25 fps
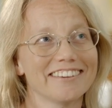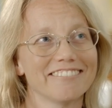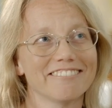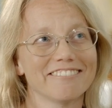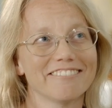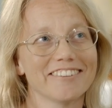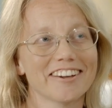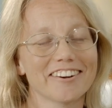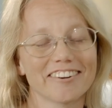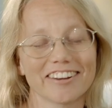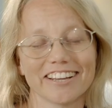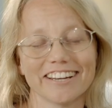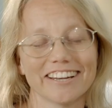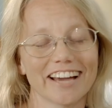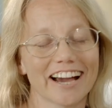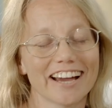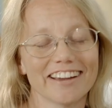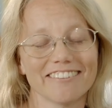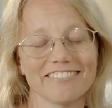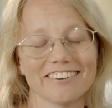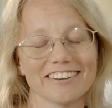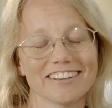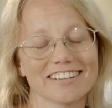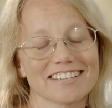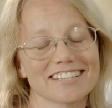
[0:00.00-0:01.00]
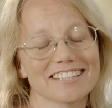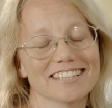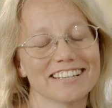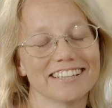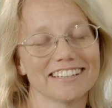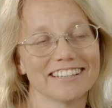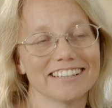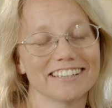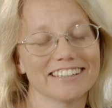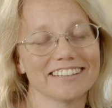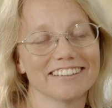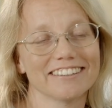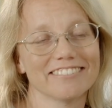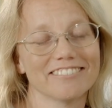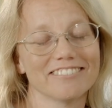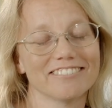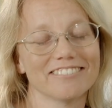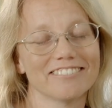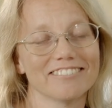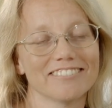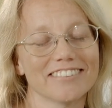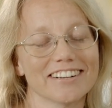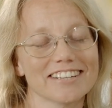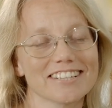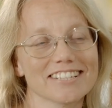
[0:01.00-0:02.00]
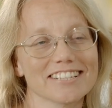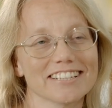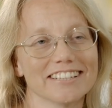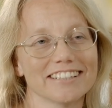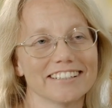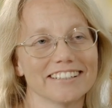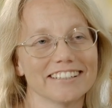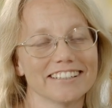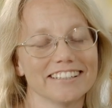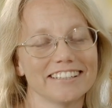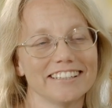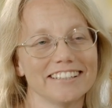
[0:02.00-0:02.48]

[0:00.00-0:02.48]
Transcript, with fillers: very diverse, uh, much uh,